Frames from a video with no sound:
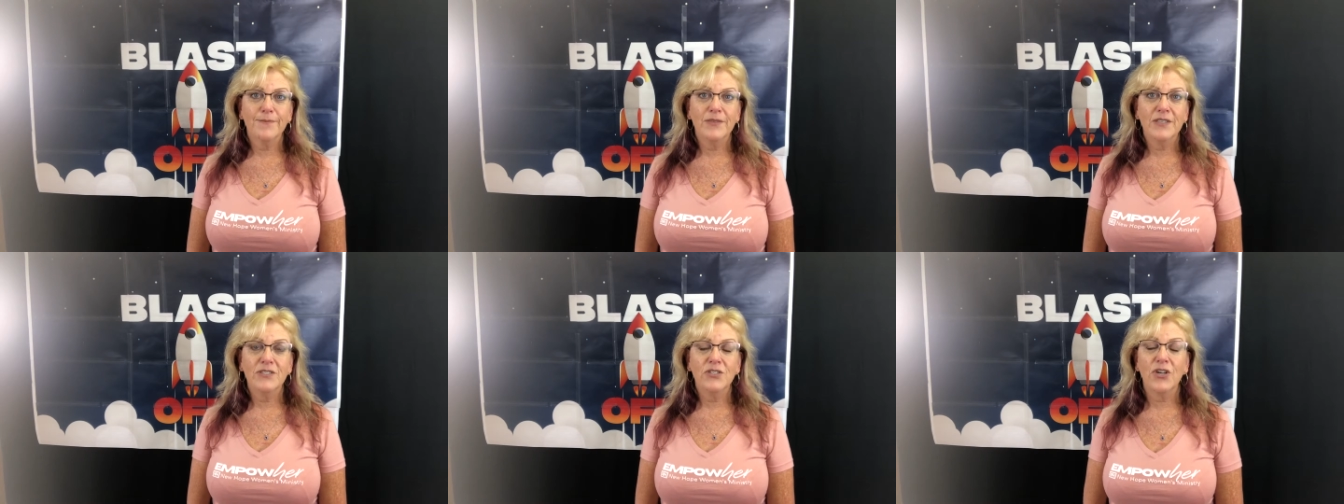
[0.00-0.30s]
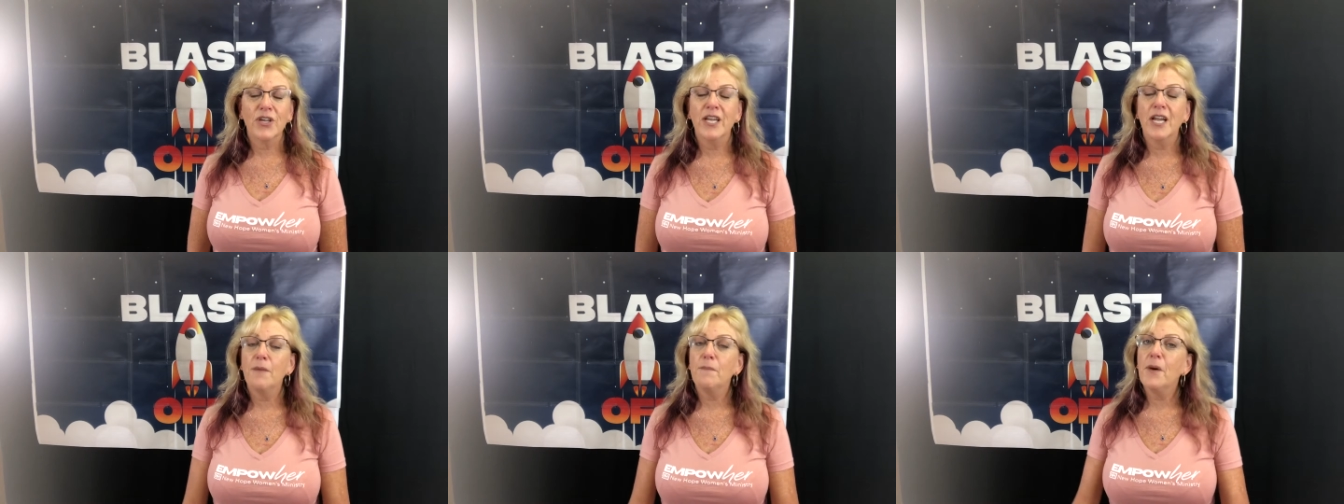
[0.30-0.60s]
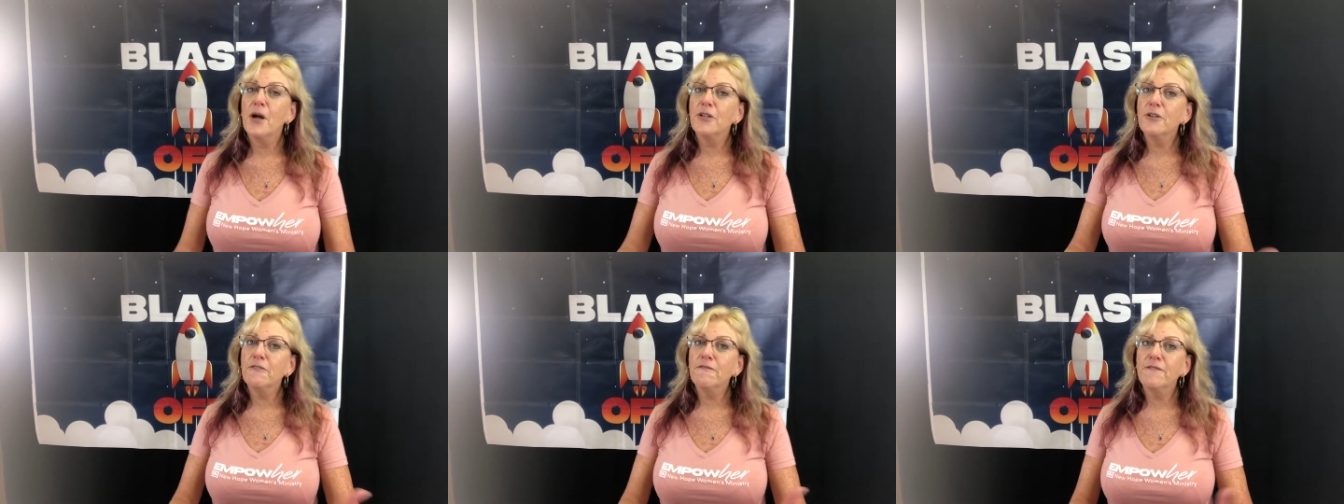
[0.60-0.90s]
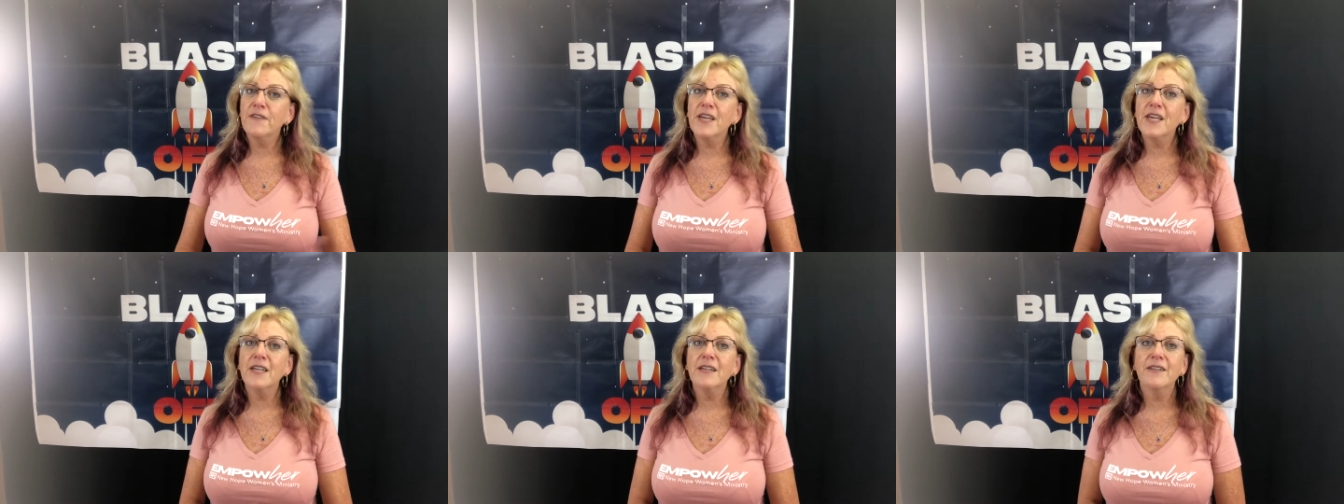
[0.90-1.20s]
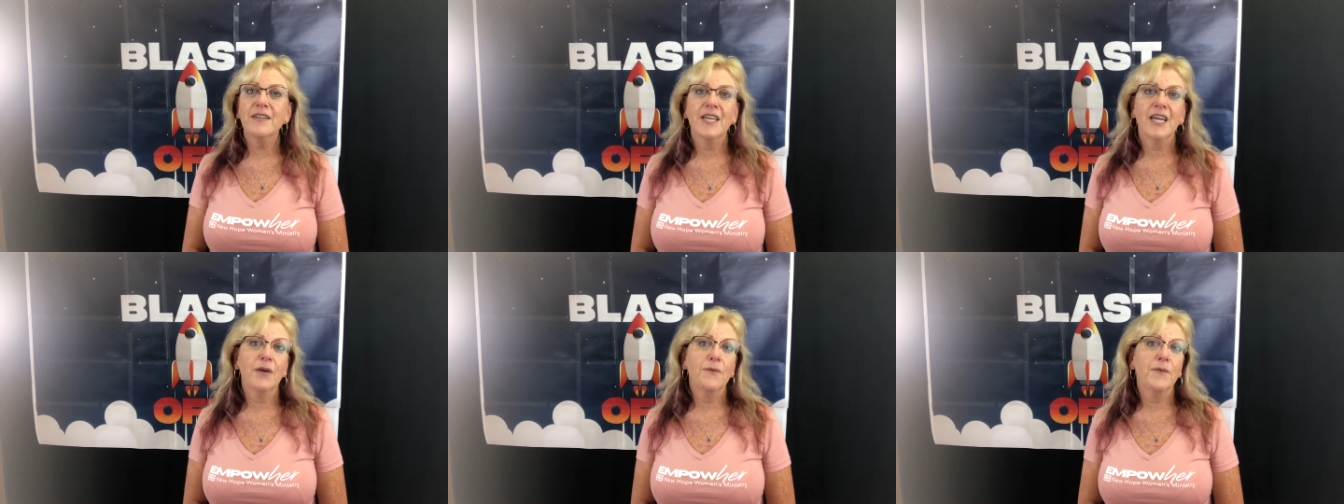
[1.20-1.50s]
So get up on your feet,
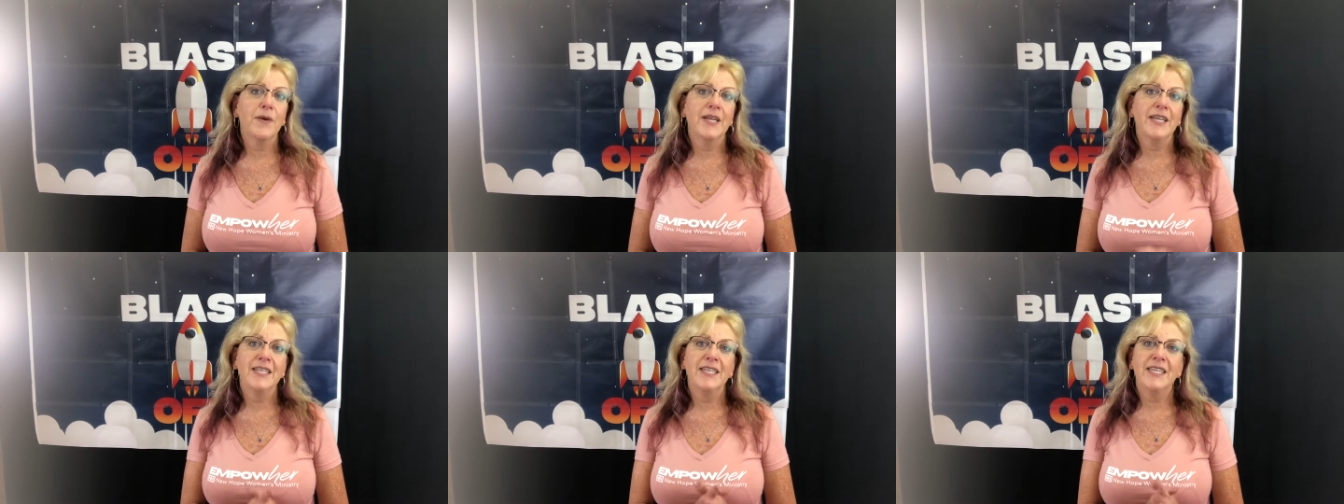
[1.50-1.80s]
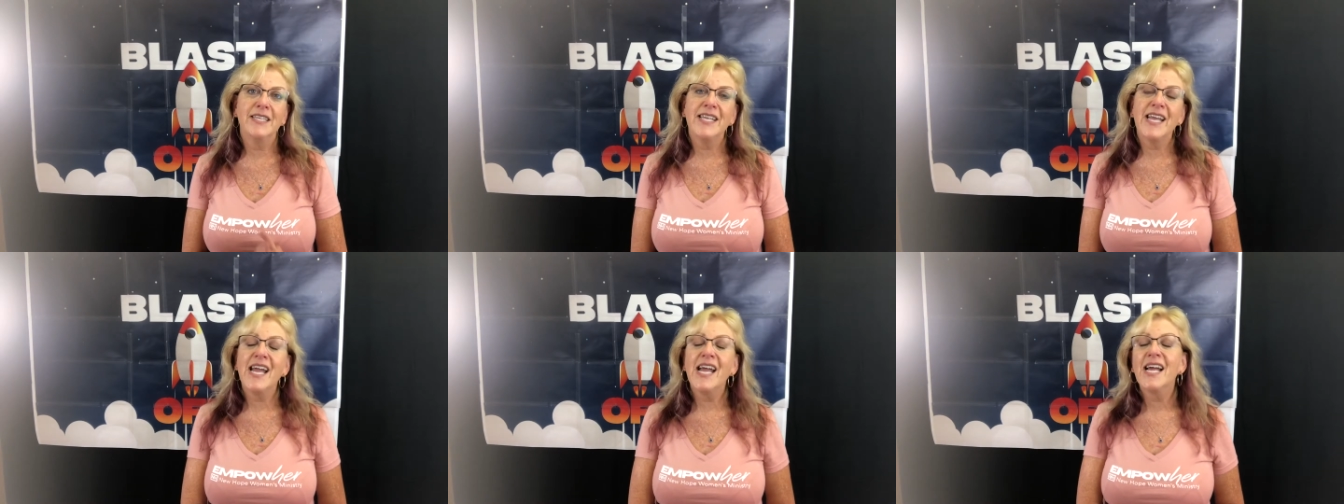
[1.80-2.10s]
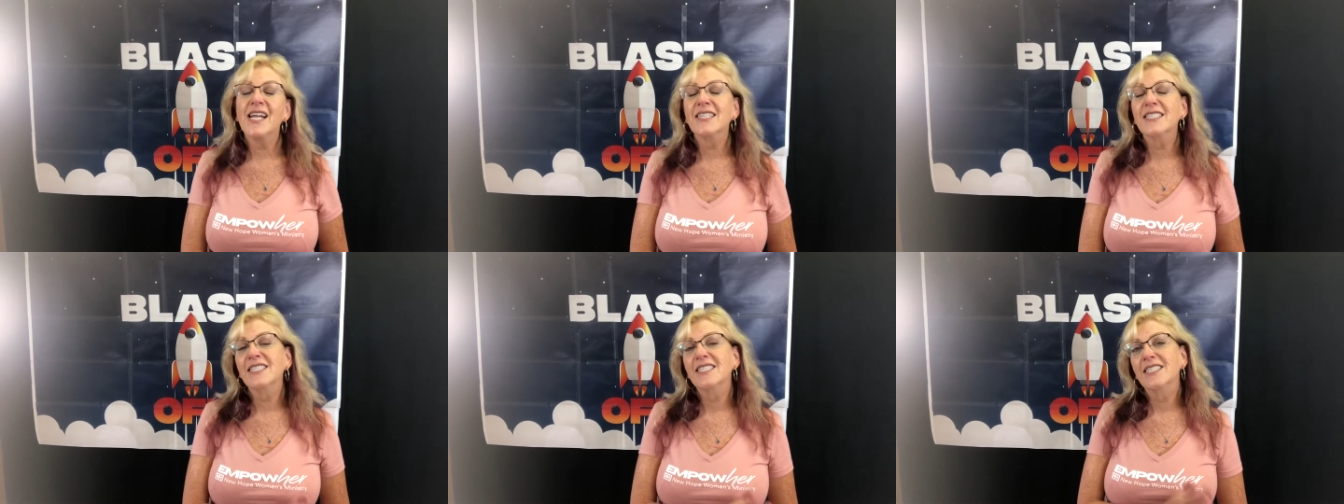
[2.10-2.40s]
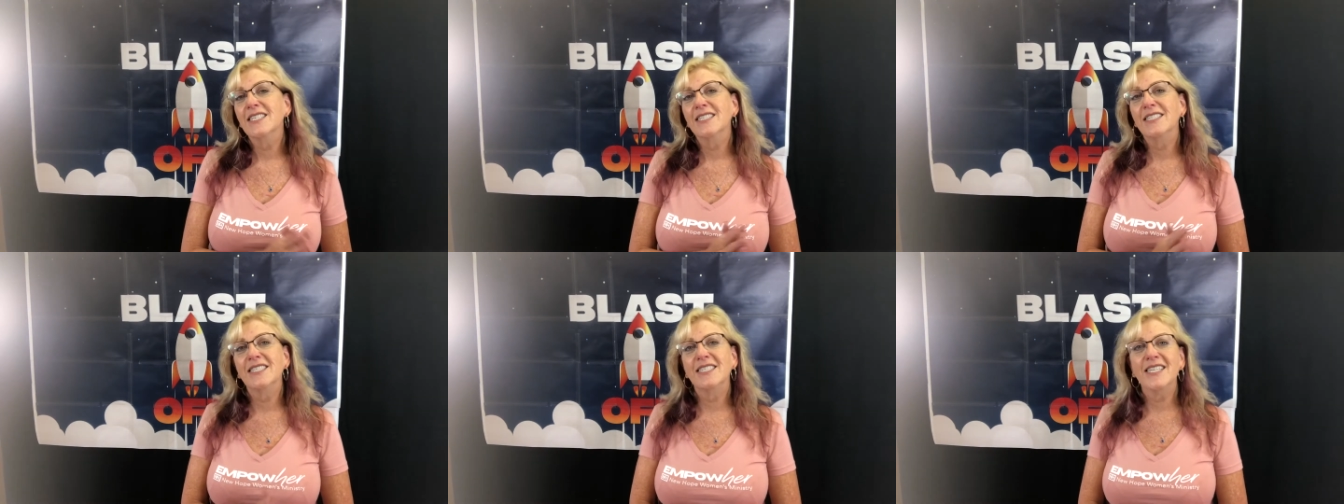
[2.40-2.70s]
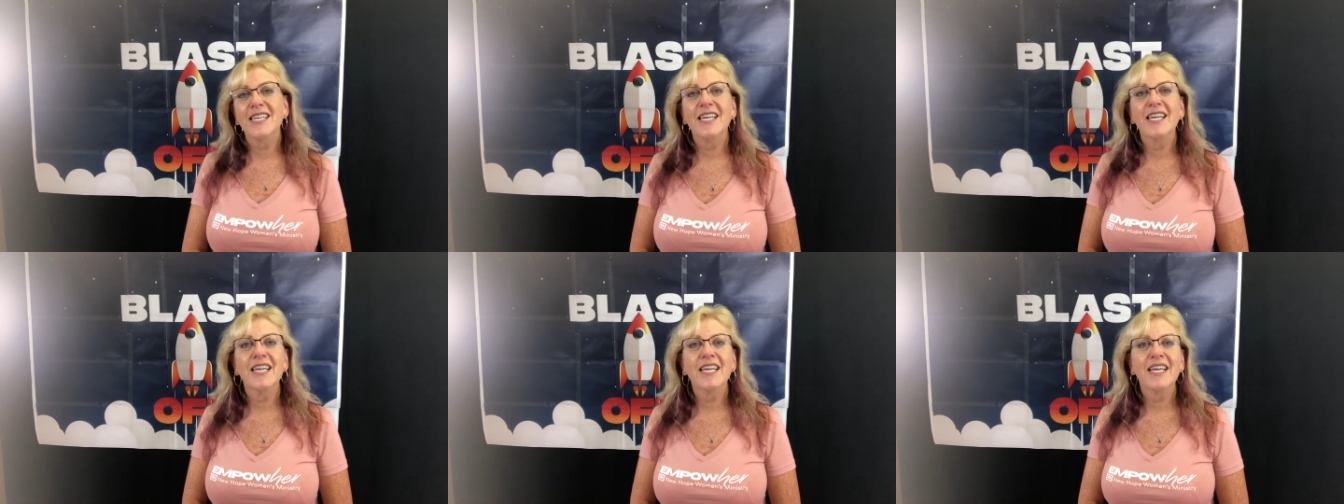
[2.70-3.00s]
get ready to dance,
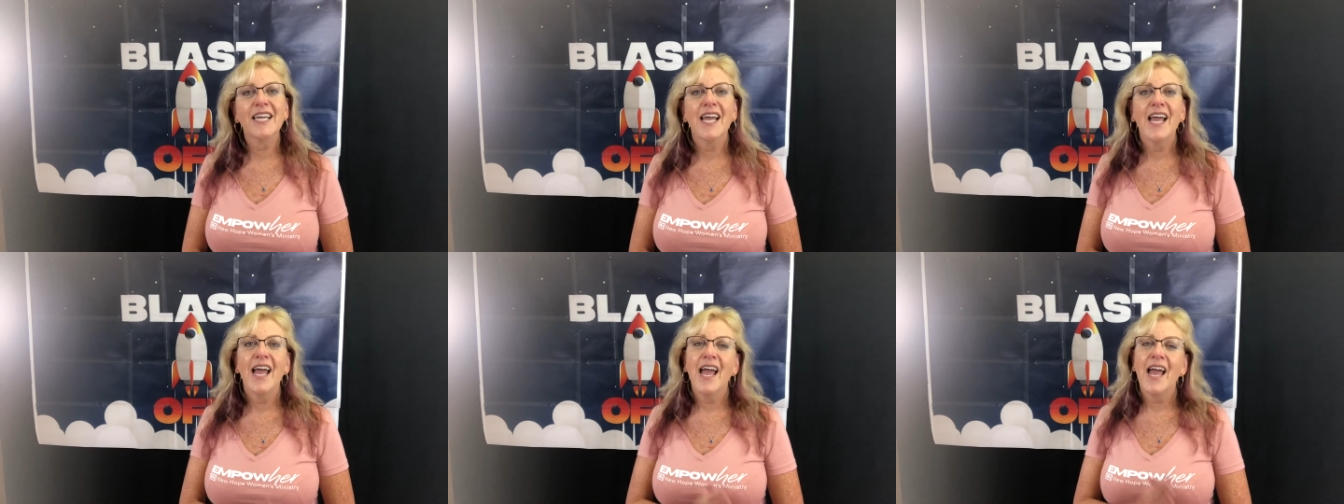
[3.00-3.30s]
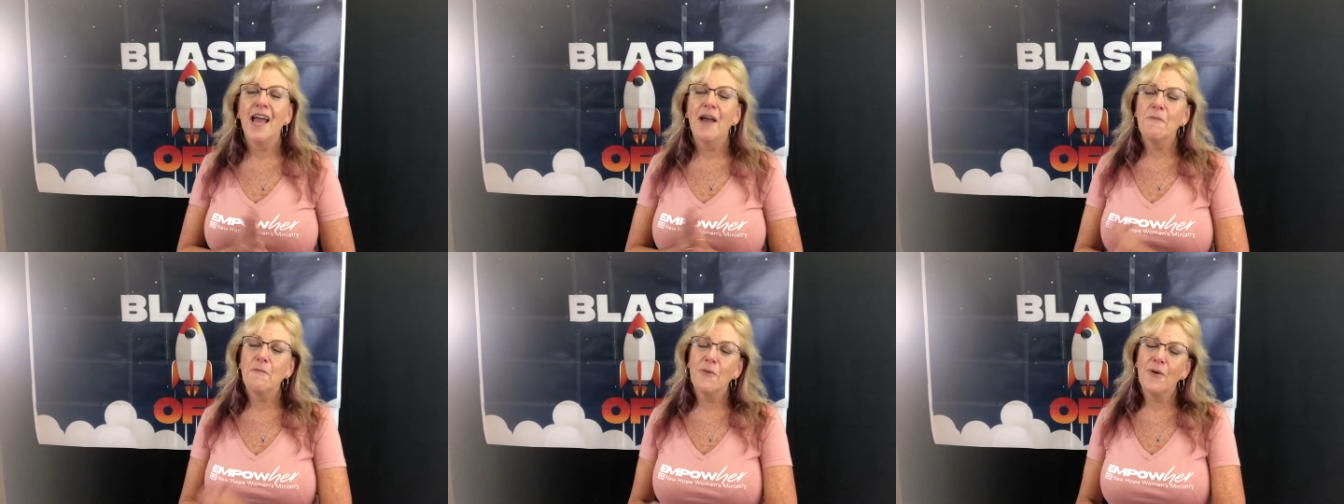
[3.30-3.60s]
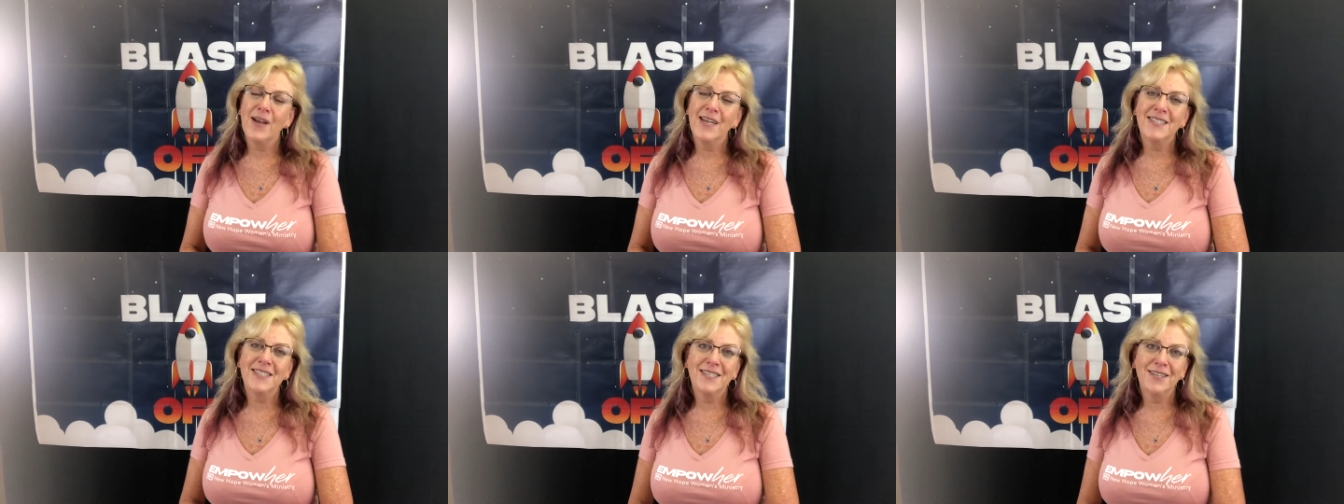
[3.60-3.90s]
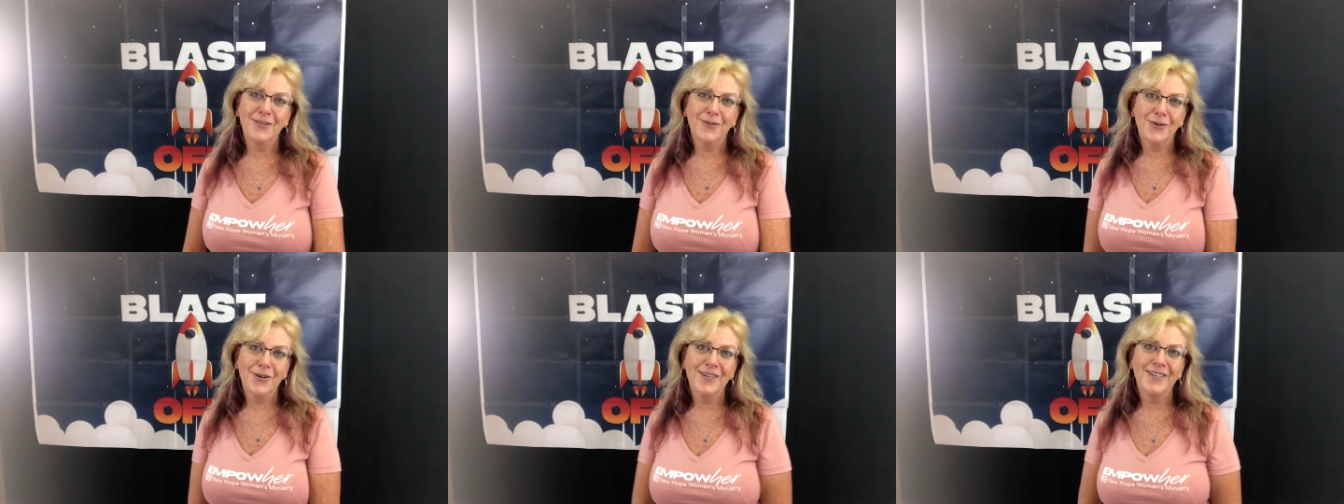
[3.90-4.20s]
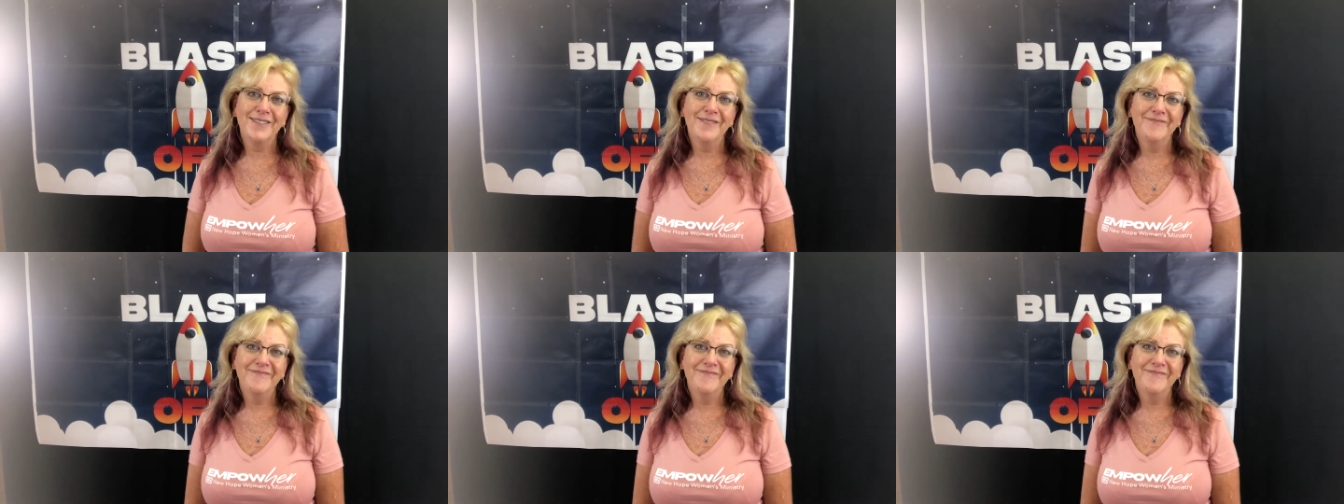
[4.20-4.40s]
sing, and praise the Lord.